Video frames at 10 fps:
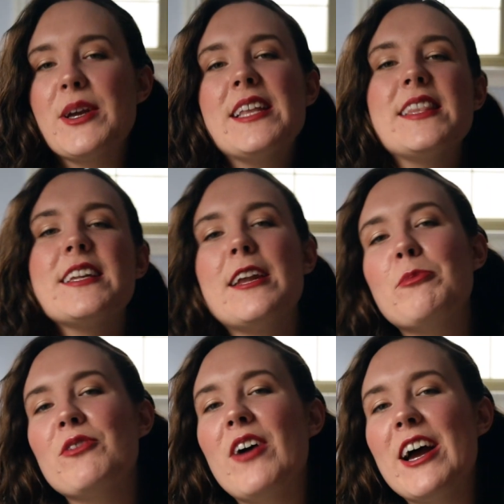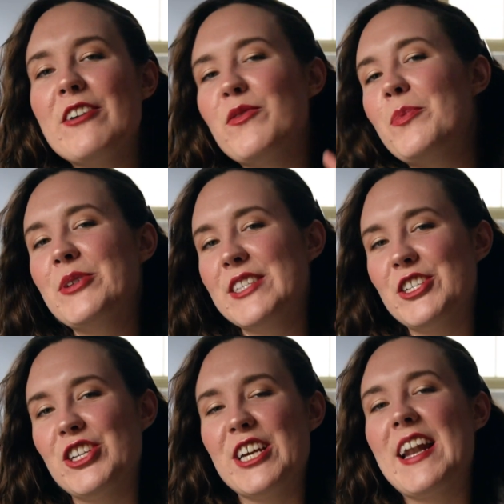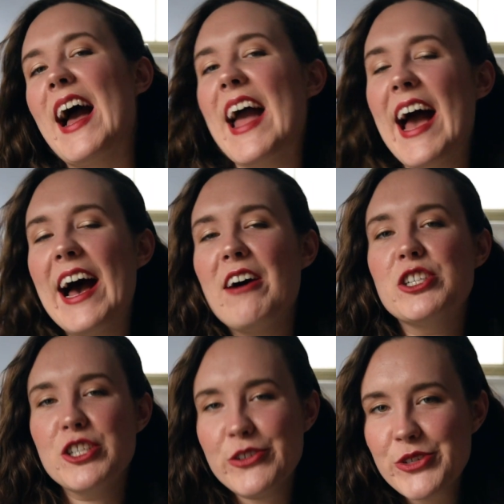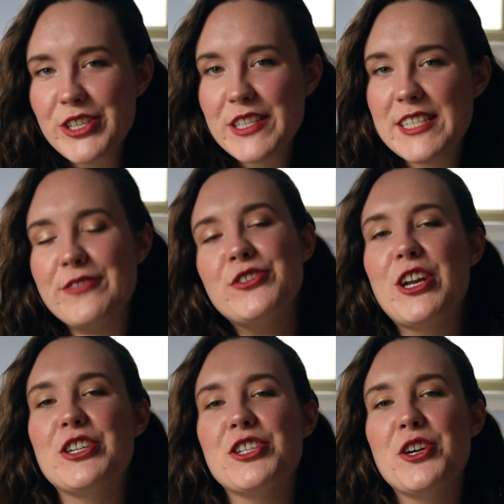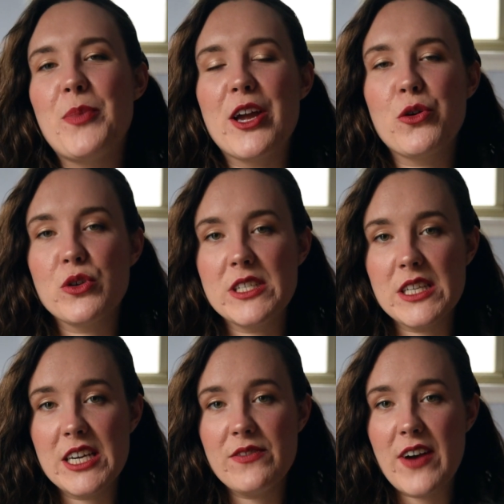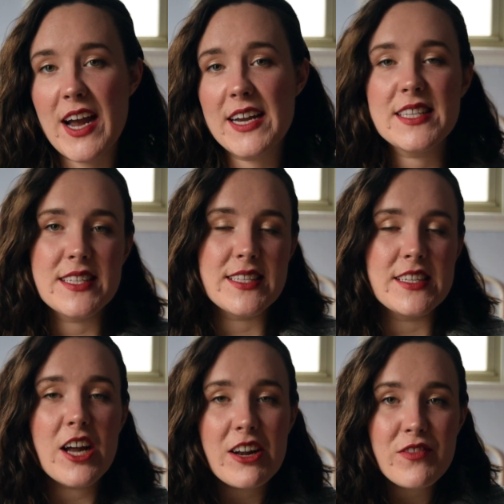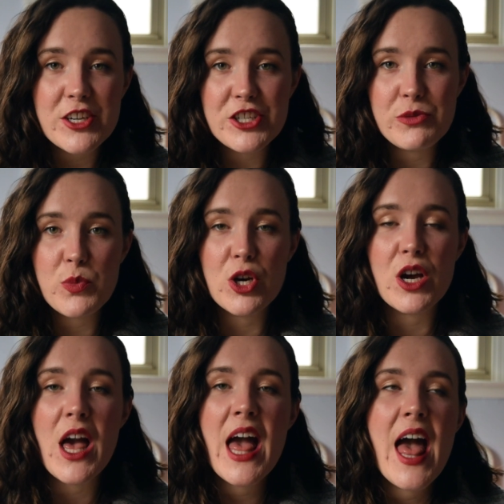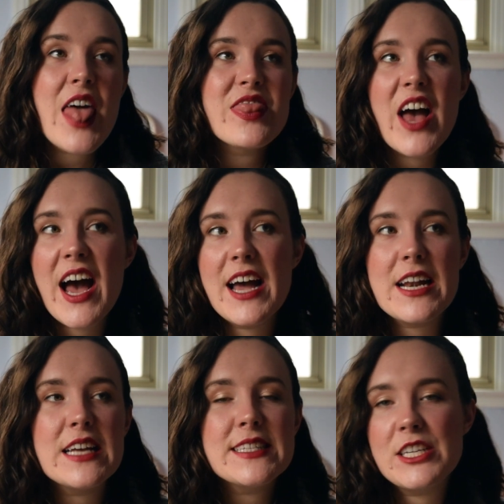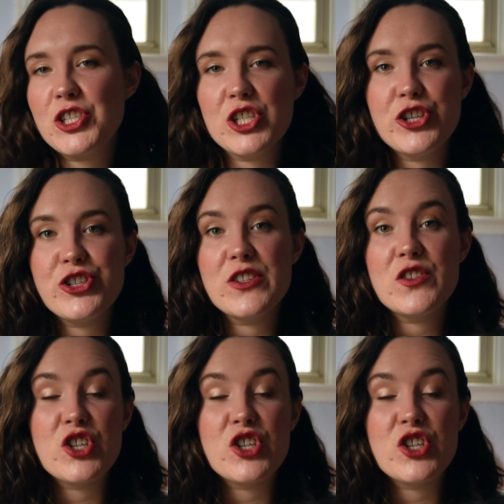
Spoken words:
In the number 5 position, I have Delusions of Gender by Cordelia Fine. This is a nonfiction book that essentially just